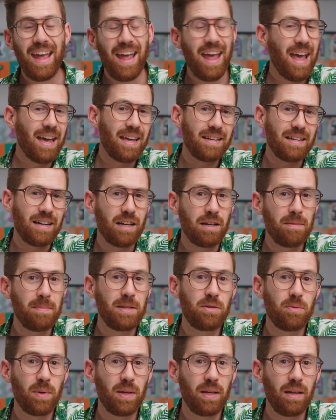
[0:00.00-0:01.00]
And I'm gonna be
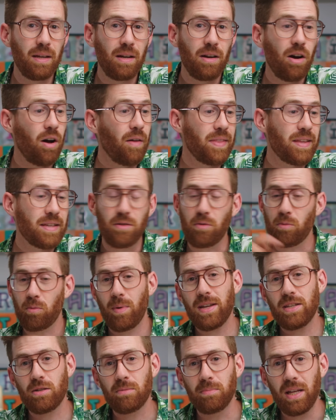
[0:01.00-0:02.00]
doing it on this
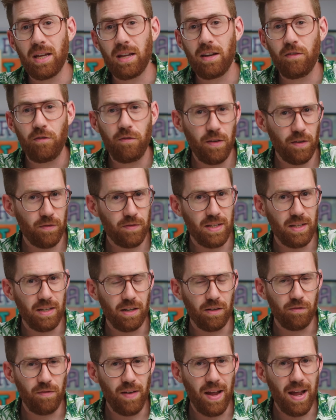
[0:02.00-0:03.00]
Razer Blade fifteen
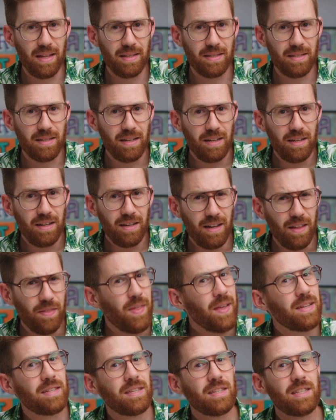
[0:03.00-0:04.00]
Advanced, and
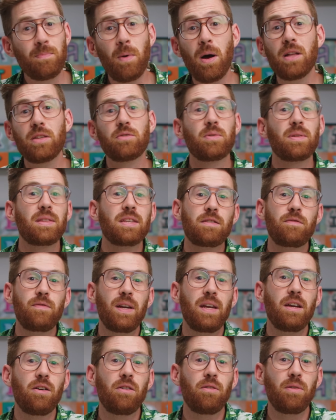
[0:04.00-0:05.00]
thanks to the sponsor of this
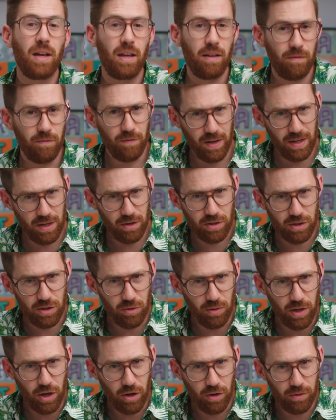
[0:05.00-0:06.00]
video, NVIDIA
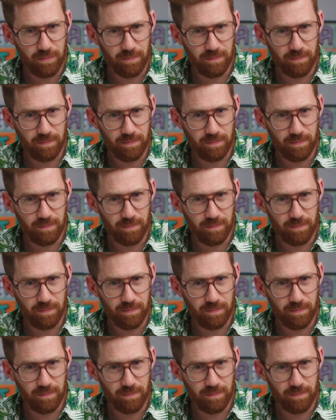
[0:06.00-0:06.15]
Studio.